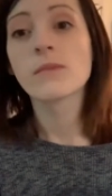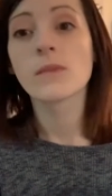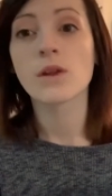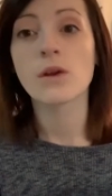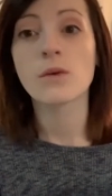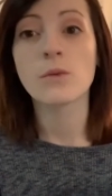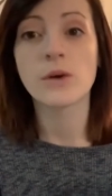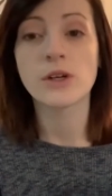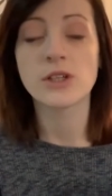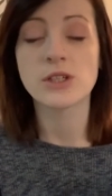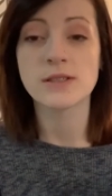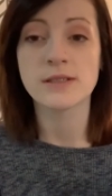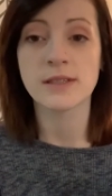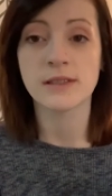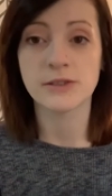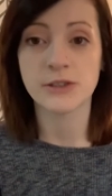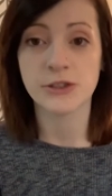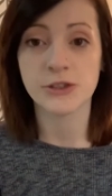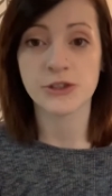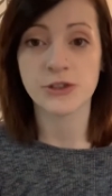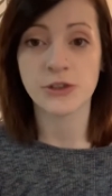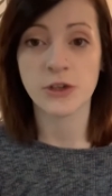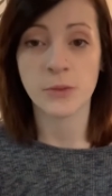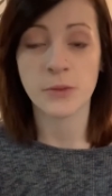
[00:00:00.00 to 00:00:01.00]
which is a
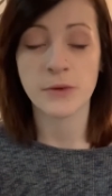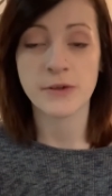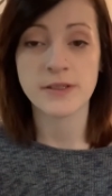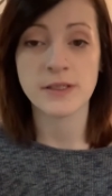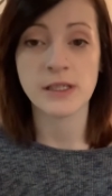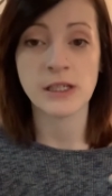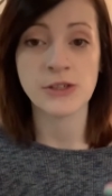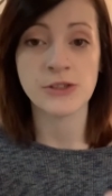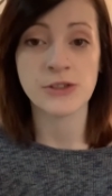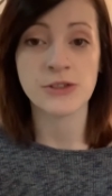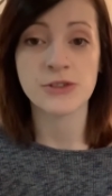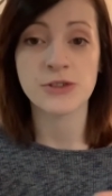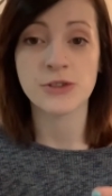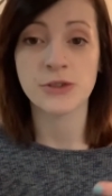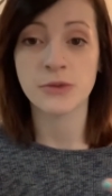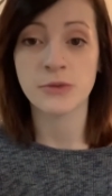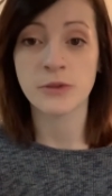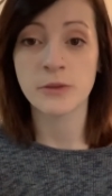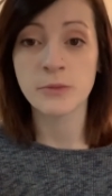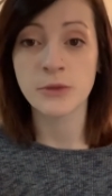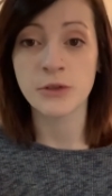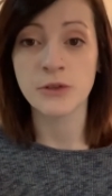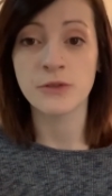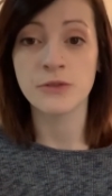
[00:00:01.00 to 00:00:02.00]
surgical procedure to
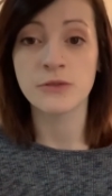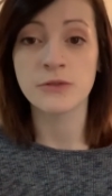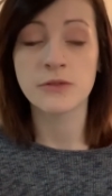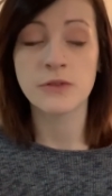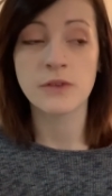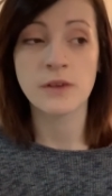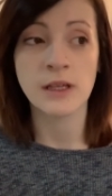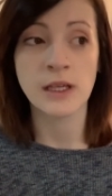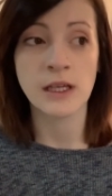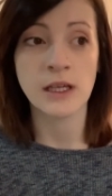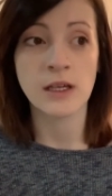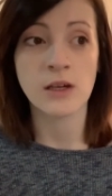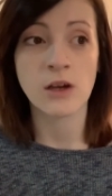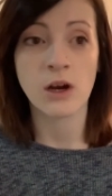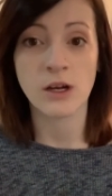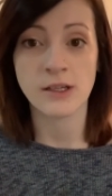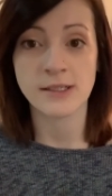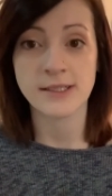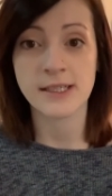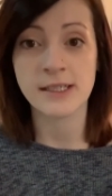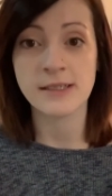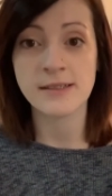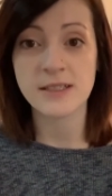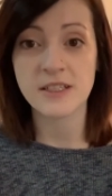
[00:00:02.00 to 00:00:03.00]
remove the
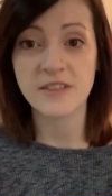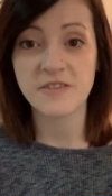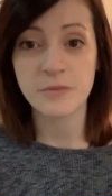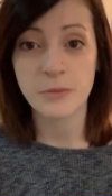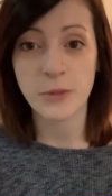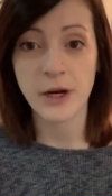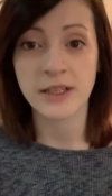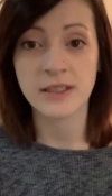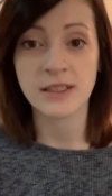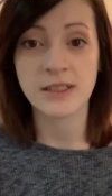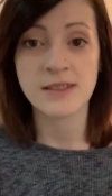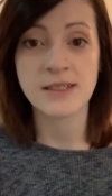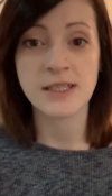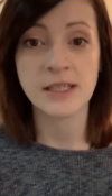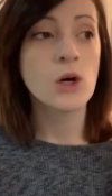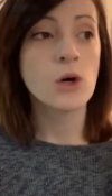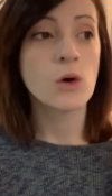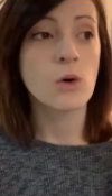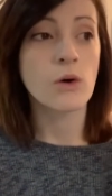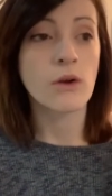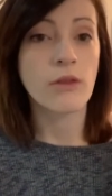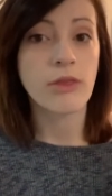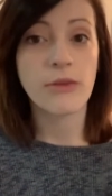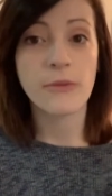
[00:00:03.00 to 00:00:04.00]
contents of pregnancy.
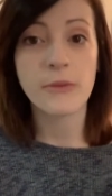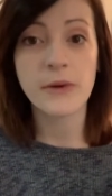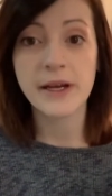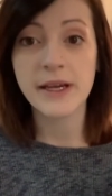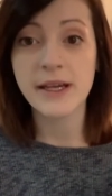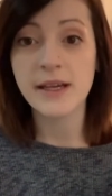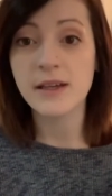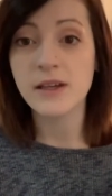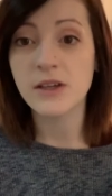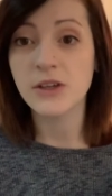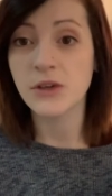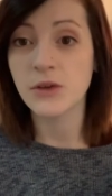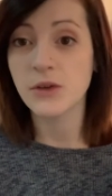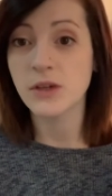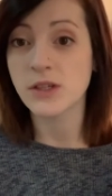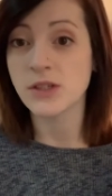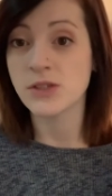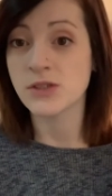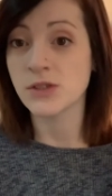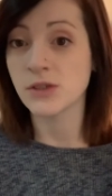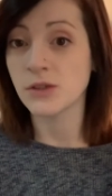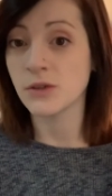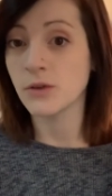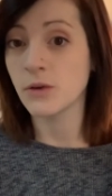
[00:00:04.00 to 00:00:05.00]
Or 3, you can
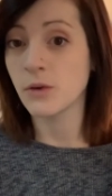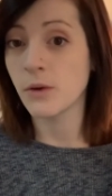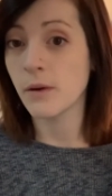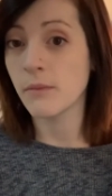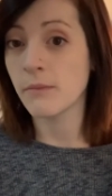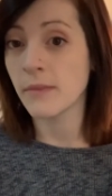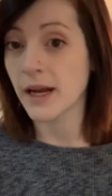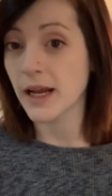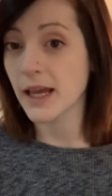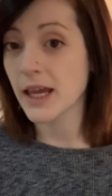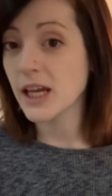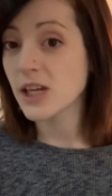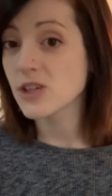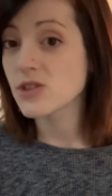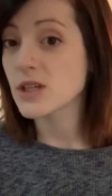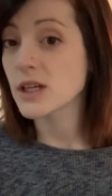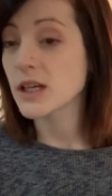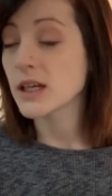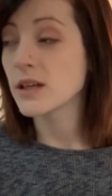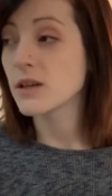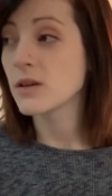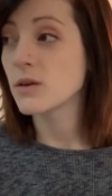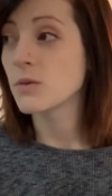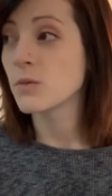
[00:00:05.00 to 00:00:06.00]
do
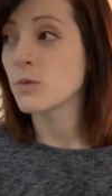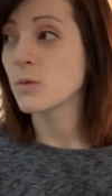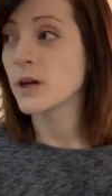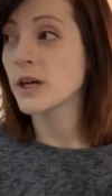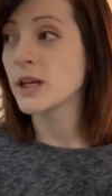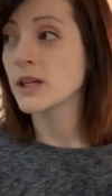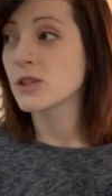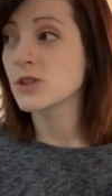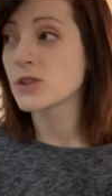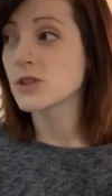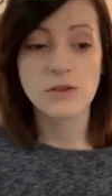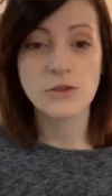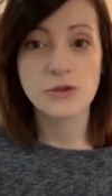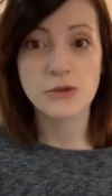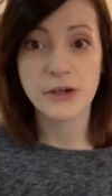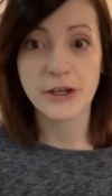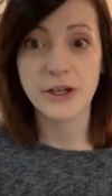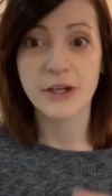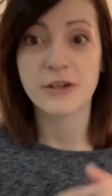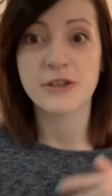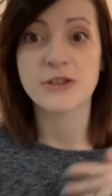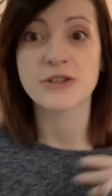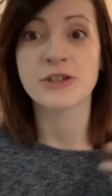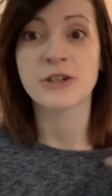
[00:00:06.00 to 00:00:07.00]
medication, which
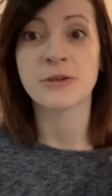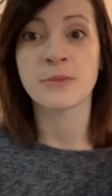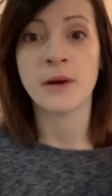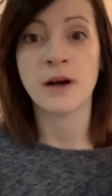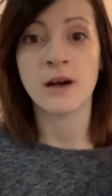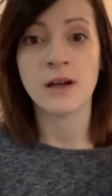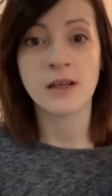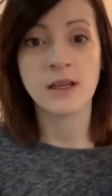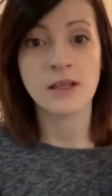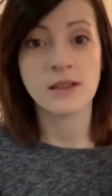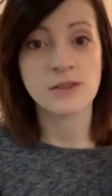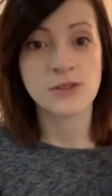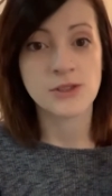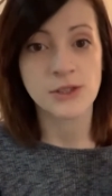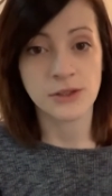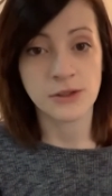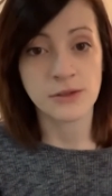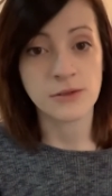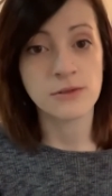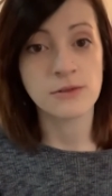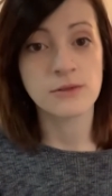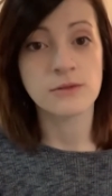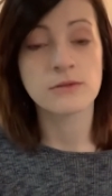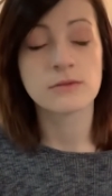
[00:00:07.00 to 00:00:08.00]
triggers your body
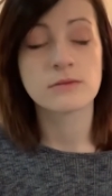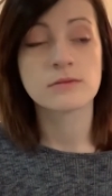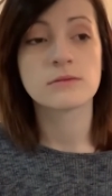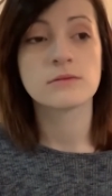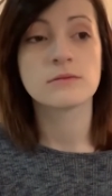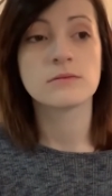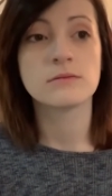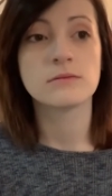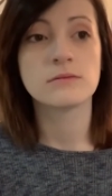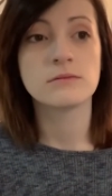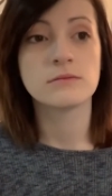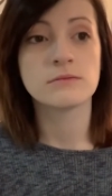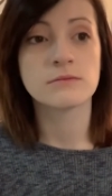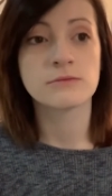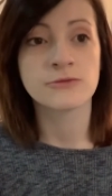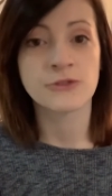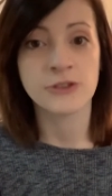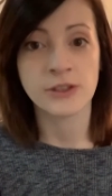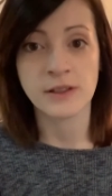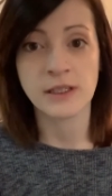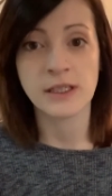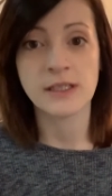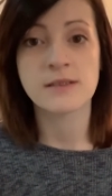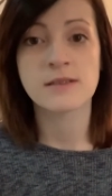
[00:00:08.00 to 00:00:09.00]
to
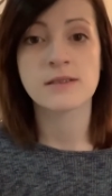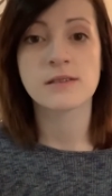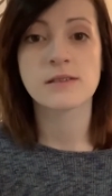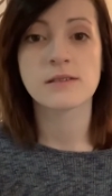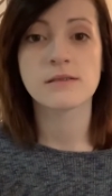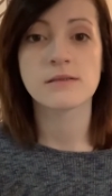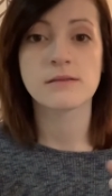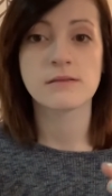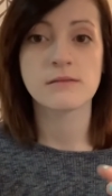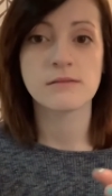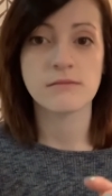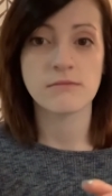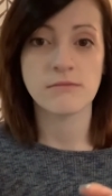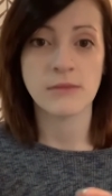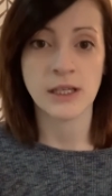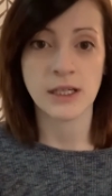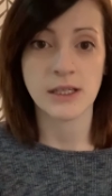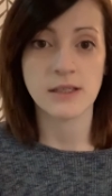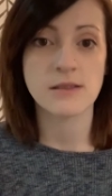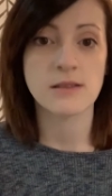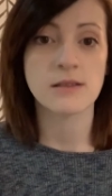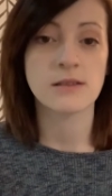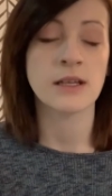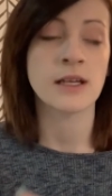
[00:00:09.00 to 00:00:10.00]
release
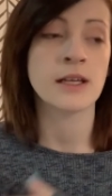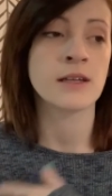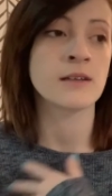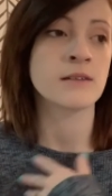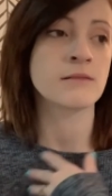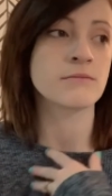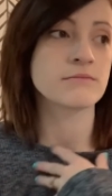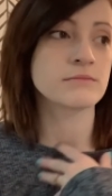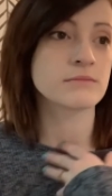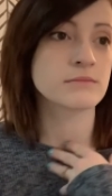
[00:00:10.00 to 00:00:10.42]
it and